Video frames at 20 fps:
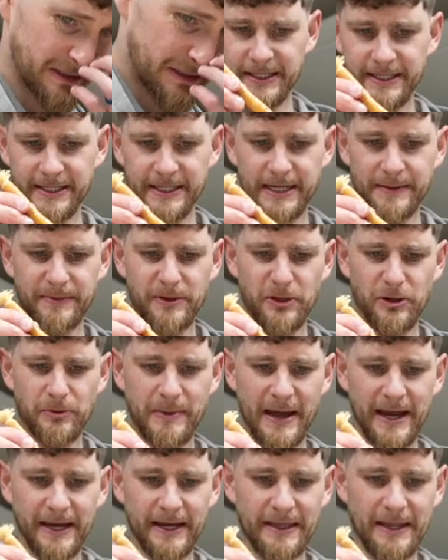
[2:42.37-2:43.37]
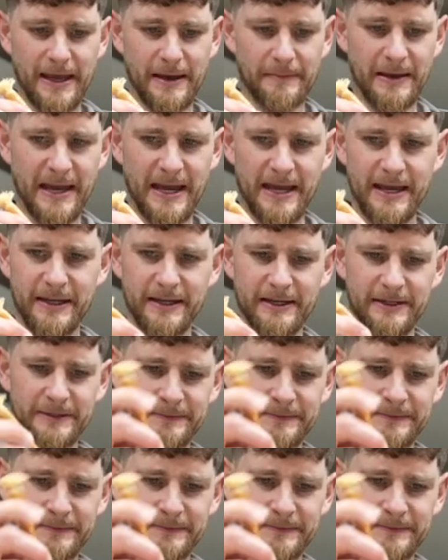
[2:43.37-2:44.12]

Slip you back in that bag.